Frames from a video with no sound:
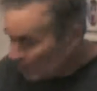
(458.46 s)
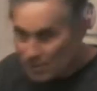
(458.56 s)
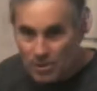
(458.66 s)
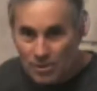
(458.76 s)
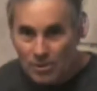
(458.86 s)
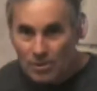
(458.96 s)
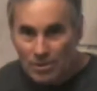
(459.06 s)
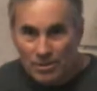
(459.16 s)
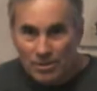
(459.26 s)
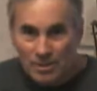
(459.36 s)
it's New
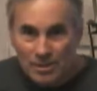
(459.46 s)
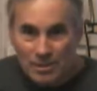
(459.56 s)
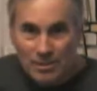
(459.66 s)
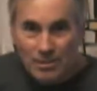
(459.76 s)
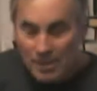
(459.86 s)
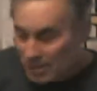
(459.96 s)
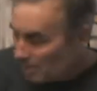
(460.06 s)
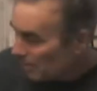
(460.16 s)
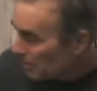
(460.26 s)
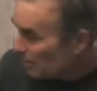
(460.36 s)
Year's. They need to wake
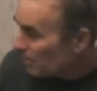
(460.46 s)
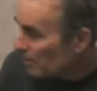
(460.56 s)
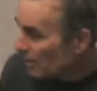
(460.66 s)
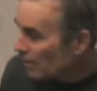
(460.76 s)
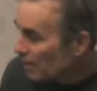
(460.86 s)
up anyway.